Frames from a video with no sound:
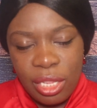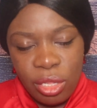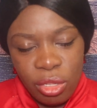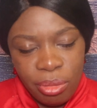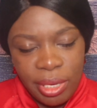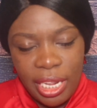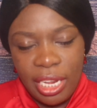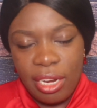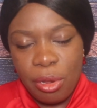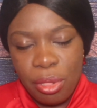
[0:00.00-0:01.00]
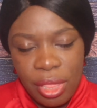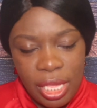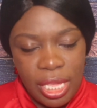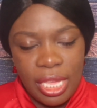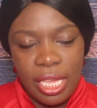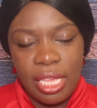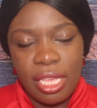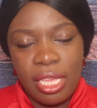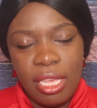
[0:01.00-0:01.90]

illuminate our thinking